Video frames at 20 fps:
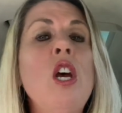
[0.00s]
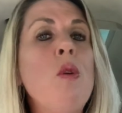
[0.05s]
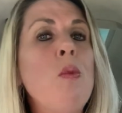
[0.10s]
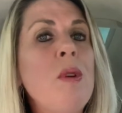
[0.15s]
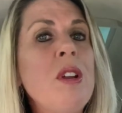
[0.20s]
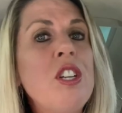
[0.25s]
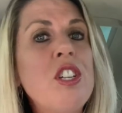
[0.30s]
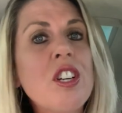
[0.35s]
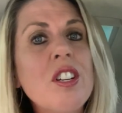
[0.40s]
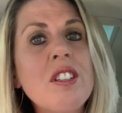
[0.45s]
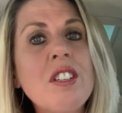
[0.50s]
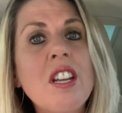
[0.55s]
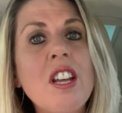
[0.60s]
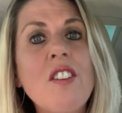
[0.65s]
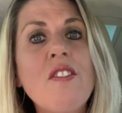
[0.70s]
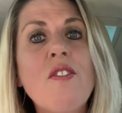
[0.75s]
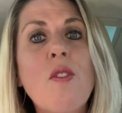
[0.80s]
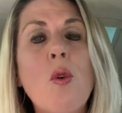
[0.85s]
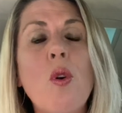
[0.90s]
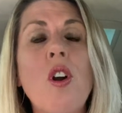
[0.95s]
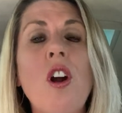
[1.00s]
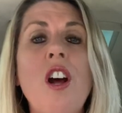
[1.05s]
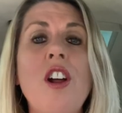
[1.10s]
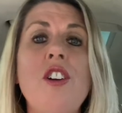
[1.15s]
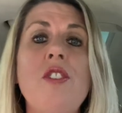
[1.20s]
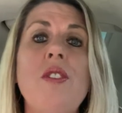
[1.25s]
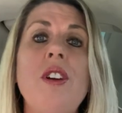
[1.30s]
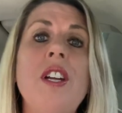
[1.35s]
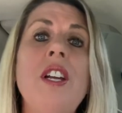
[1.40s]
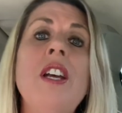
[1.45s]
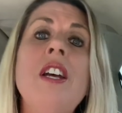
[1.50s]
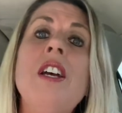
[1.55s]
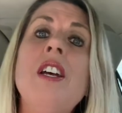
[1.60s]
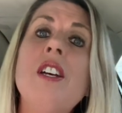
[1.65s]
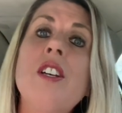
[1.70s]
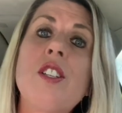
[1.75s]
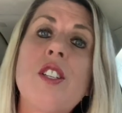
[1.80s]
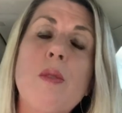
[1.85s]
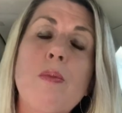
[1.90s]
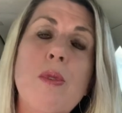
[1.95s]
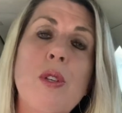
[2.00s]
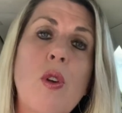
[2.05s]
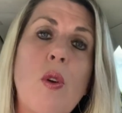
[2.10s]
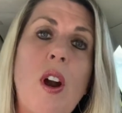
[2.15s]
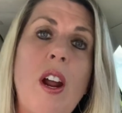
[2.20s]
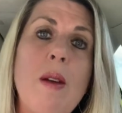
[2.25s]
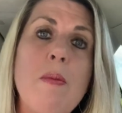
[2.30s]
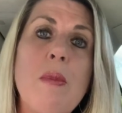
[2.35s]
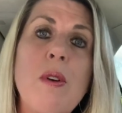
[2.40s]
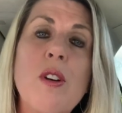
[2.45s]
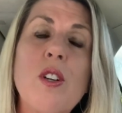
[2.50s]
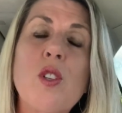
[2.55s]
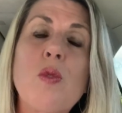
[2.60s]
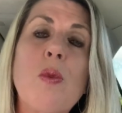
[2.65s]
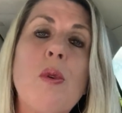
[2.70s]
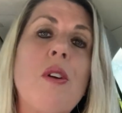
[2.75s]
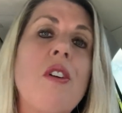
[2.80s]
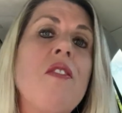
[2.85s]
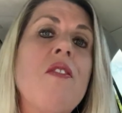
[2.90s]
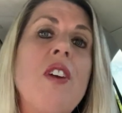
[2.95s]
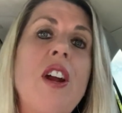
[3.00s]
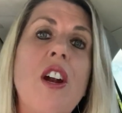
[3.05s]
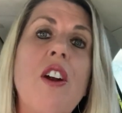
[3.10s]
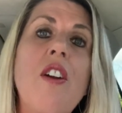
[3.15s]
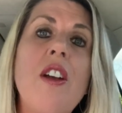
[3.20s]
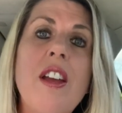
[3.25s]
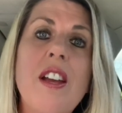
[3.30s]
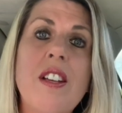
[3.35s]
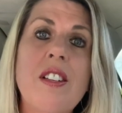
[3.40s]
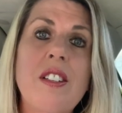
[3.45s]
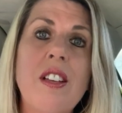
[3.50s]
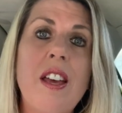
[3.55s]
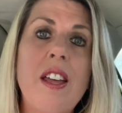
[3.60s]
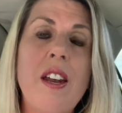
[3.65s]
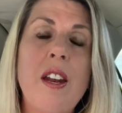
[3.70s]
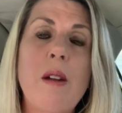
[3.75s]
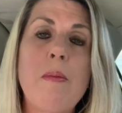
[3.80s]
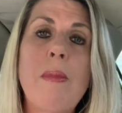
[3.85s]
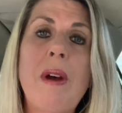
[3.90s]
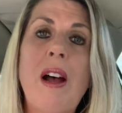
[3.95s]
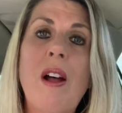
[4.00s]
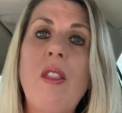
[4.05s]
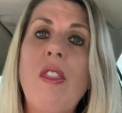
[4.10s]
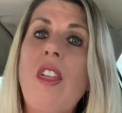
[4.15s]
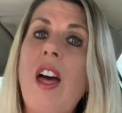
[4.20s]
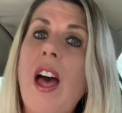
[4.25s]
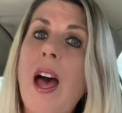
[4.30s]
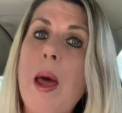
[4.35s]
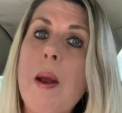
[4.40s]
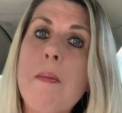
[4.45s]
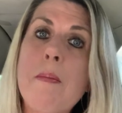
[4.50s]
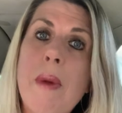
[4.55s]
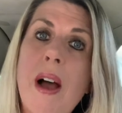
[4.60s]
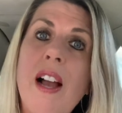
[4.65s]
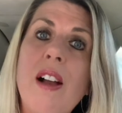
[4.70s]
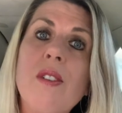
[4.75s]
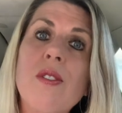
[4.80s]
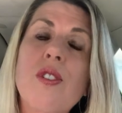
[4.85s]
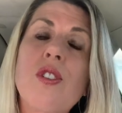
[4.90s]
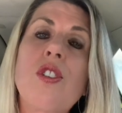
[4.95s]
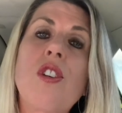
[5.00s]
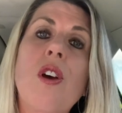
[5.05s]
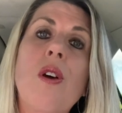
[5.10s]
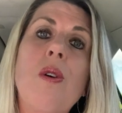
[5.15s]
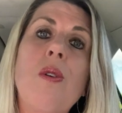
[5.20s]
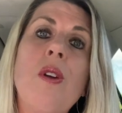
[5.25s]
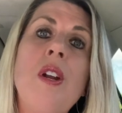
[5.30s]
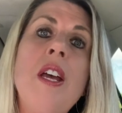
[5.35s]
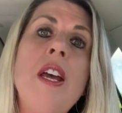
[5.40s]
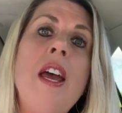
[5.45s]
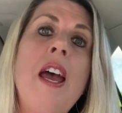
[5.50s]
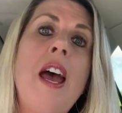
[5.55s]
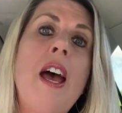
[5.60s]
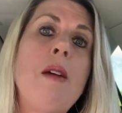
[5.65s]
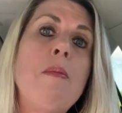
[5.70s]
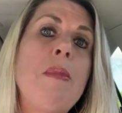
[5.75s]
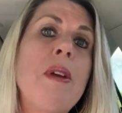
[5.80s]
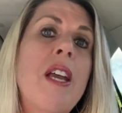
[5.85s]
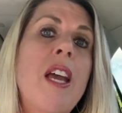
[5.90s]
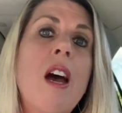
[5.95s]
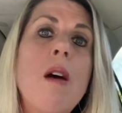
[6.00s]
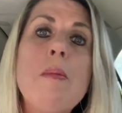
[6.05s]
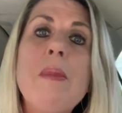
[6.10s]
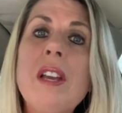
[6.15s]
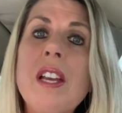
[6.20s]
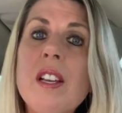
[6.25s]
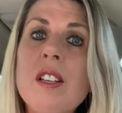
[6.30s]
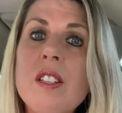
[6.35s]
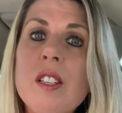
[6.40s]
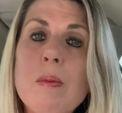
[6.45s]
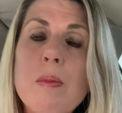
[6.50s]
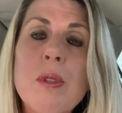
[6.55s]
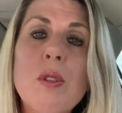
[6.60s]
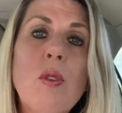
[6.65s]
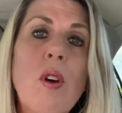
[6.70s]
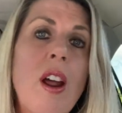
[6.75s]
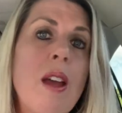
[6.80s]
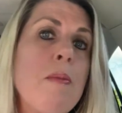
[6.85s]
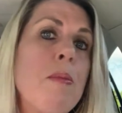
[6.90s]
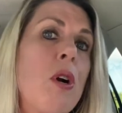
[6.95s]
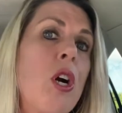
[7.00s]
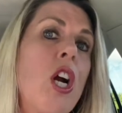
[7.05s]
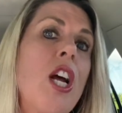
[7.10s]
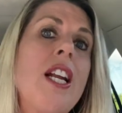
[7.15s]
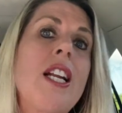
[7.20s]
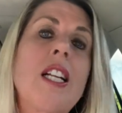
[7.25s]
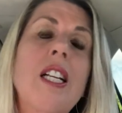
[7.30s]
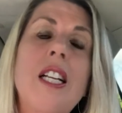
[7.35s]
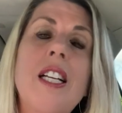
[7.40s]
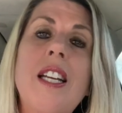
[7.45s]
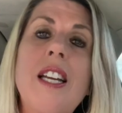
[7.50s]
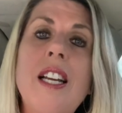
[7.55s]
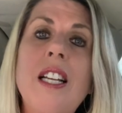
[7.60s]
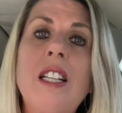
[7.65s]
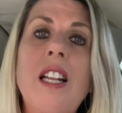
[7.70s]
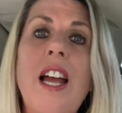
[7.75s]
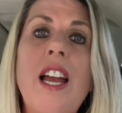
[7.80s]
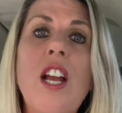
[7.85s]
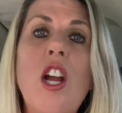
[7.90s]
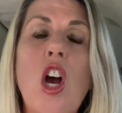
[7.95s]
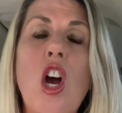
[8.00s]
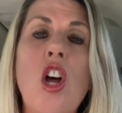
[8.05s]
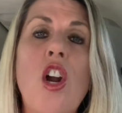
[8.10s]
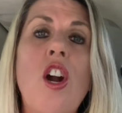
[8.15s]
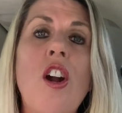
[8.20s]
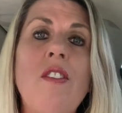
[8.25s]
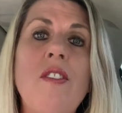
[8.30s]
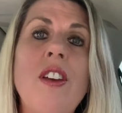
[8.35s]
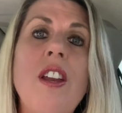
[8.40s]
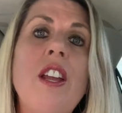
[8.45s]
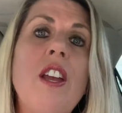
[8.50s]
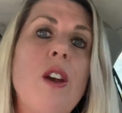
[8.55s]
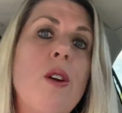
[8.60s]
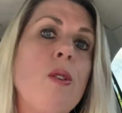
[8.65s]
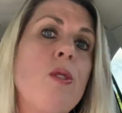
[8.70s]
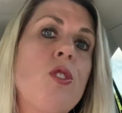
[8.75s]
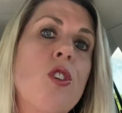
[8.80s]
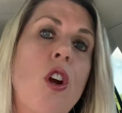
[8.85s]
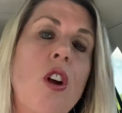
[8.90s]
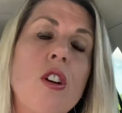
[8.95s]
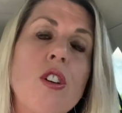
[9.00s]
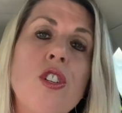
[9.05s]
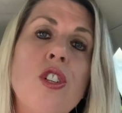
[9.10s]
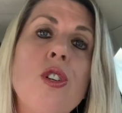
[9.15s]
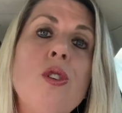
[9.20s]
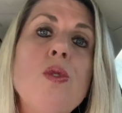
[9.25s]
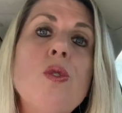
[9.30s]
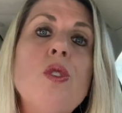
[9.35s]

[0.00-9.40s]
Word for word: We just hit 400 subscribers. We are very excited about that milestone. And becoming a subscriber and clicking like on our videos are two